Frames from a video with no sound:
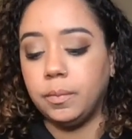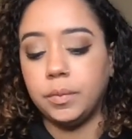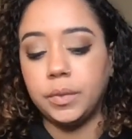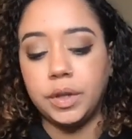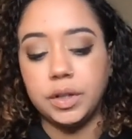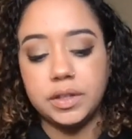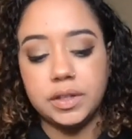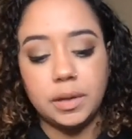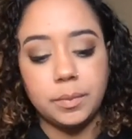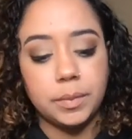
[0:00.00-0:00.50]

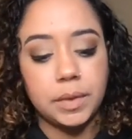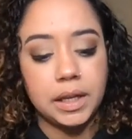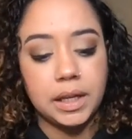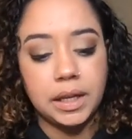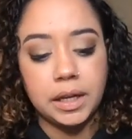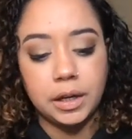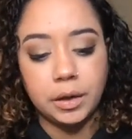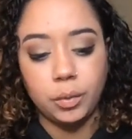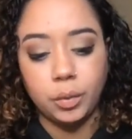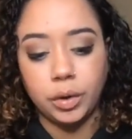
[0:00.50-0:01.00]
There's something
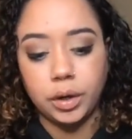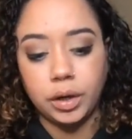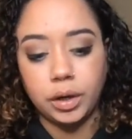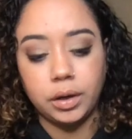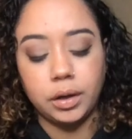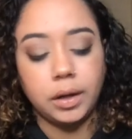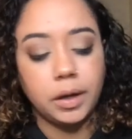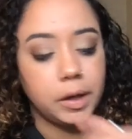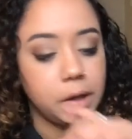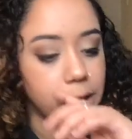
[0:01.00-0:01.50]
here
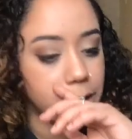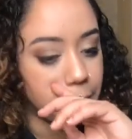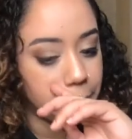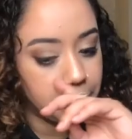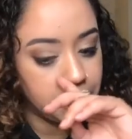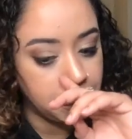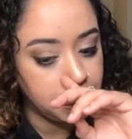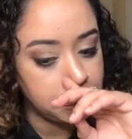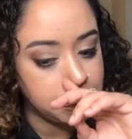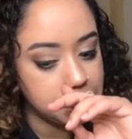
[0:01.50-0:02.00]
where
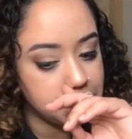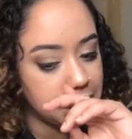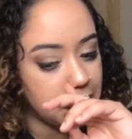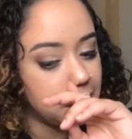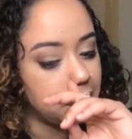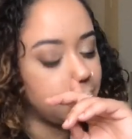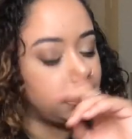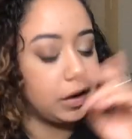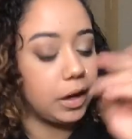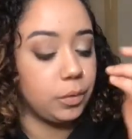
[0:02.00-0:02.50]
you're
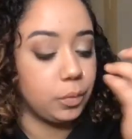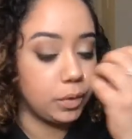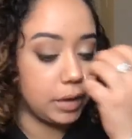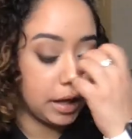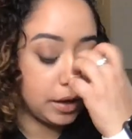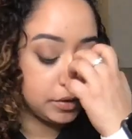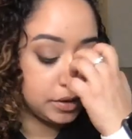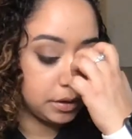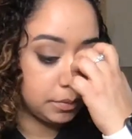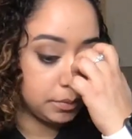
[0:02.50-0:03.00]
dissatisfied with
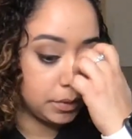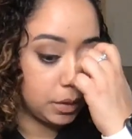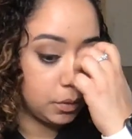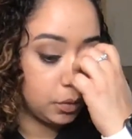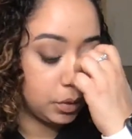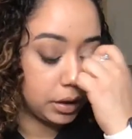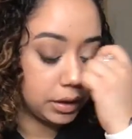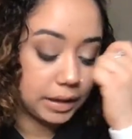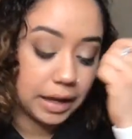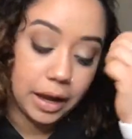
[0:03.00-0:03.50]
how something
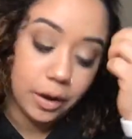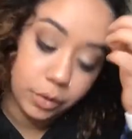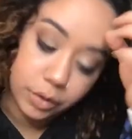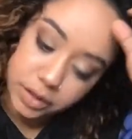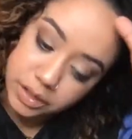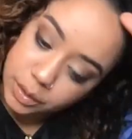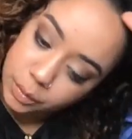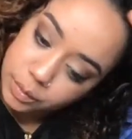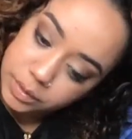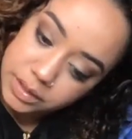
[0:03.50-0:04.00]
worked out or
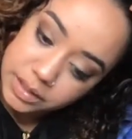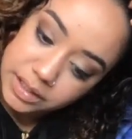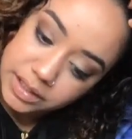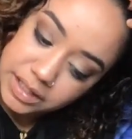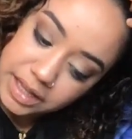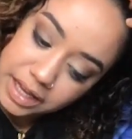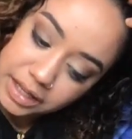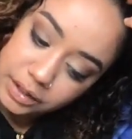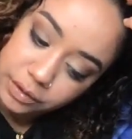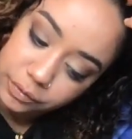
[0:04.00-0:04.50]
someone's
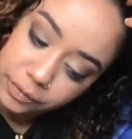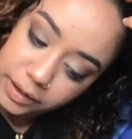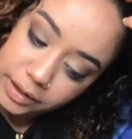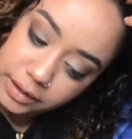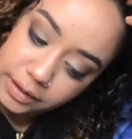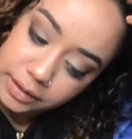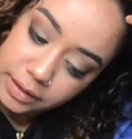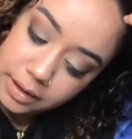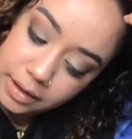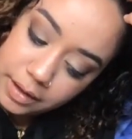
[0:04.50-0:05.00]

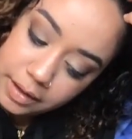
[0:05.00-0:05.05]
dissatisfied.